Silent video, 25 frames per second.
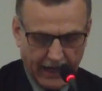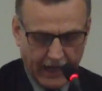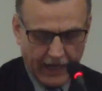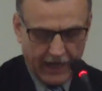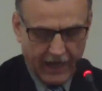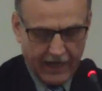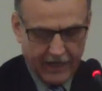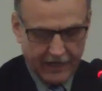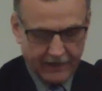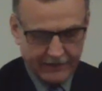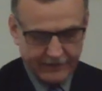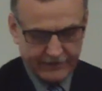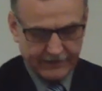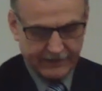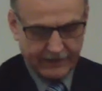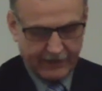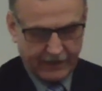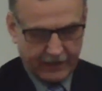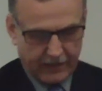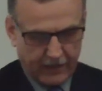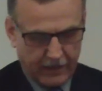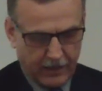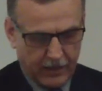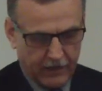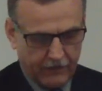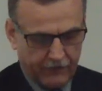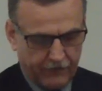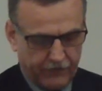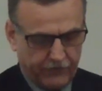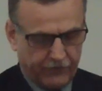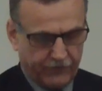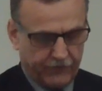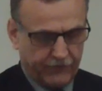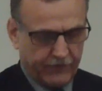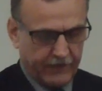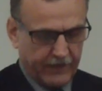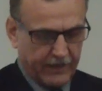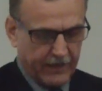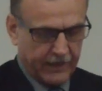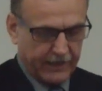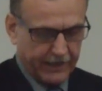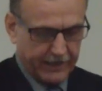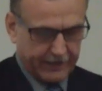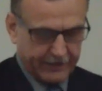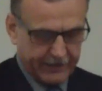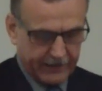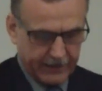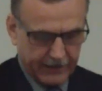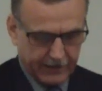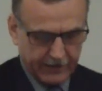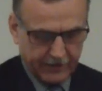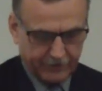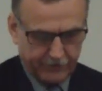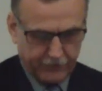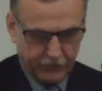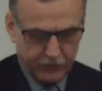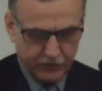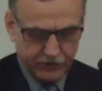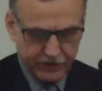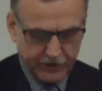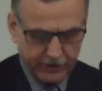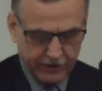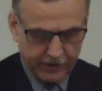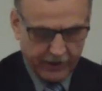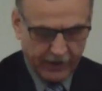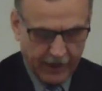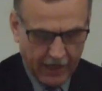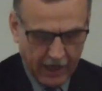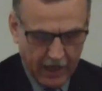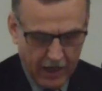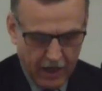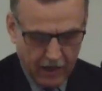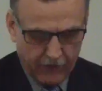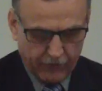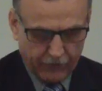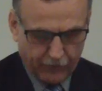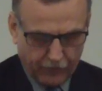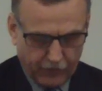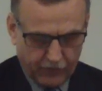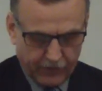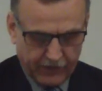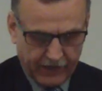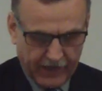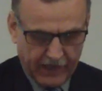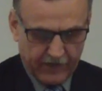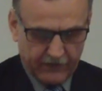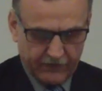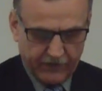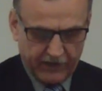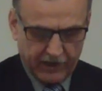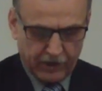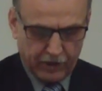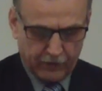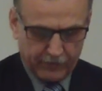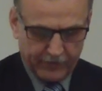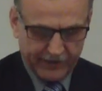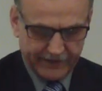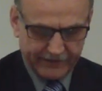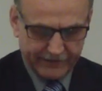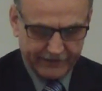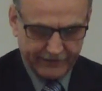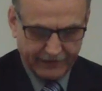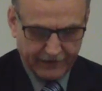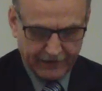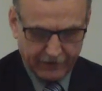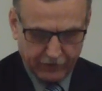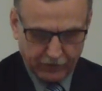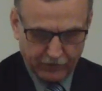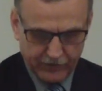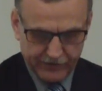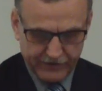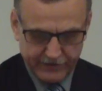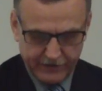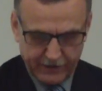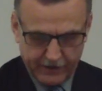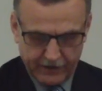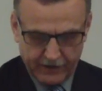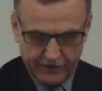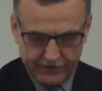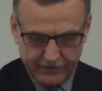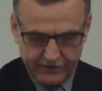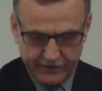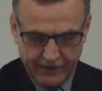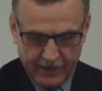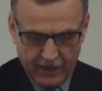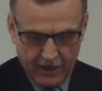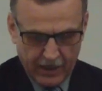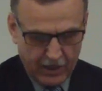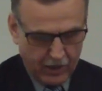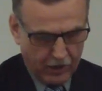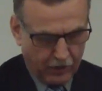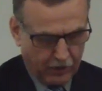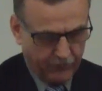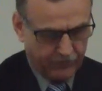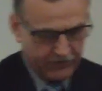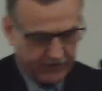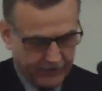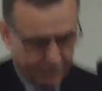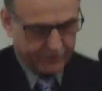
as if reading the future for the environmental concerns of